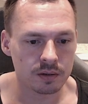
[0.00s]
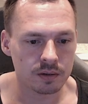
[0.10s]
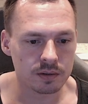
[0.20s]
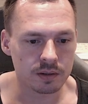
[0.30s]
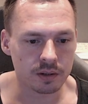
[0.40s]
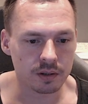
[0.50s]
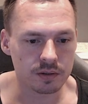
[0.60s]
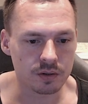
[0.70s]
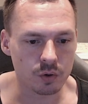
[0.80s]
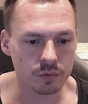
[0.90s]
It's
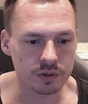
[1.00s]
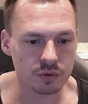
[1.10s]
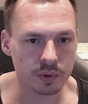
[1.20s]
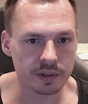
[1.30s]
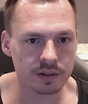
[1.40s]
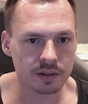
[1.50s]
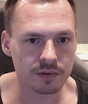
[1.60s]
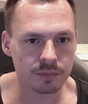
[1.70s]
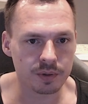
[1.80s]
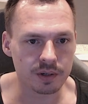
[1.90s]
over 20
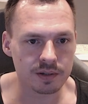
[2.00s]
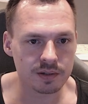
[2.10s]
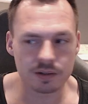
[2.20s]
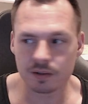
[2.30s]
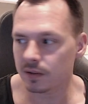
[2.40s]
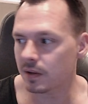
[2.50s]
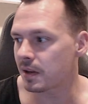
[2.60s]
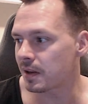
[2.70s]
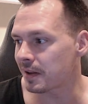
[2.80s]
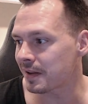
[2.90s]
FPS.
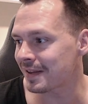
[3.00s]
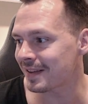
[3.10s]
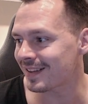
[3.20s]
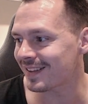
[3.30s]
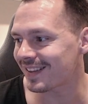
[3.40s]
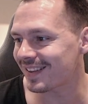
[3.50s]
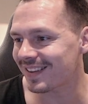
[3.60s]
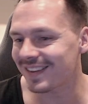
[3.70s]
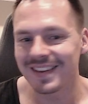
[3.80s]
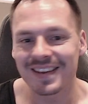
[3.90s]

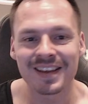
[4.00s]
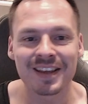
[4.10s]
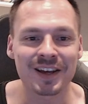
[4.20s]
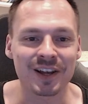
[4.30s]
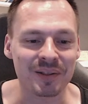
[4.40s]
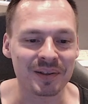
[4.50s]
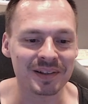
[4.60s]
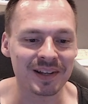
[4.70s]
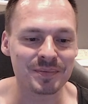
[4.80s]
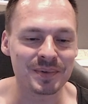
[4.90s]
And I think
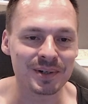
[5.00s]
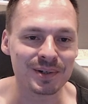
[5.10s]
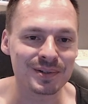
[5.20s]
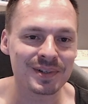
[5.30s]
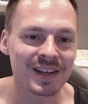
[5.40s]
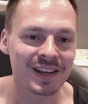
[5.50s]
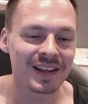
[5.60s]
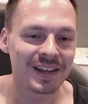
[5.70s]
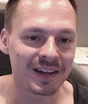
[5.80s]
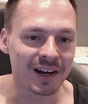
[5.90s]
that's because
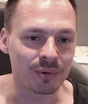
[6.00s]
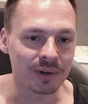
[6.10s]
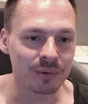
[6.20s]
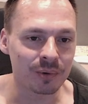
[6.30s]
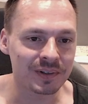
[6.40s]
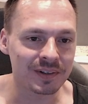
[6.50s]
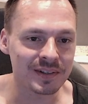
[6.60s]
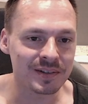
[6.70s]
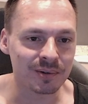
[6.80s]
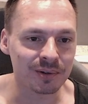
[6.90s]
I really wanted this
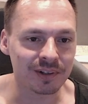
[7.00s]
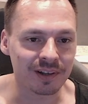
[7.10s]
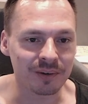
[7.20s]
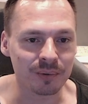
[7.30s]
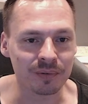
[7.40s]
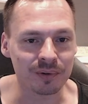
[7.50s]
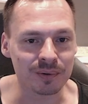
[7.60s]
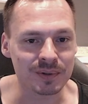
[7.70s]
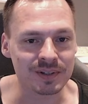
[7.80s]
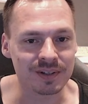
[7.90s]
to look like one of
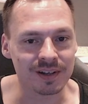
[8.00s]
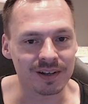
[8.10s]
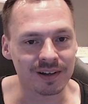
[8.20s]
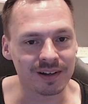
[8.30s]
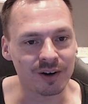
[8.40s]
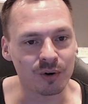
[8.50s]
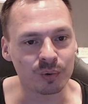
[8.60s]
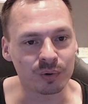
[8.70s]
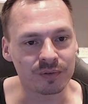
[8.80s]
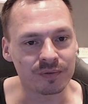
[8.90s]
those
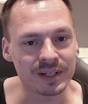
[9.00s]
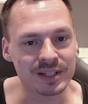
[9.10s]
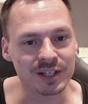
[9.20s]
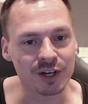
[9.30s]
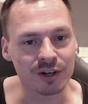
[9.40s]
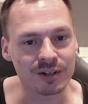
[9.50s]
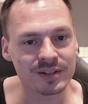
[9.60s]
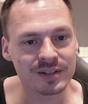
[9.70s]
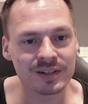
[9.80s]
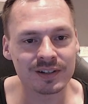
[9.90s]
old
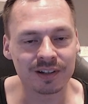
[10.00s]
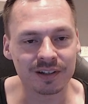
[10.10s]
VCRs, like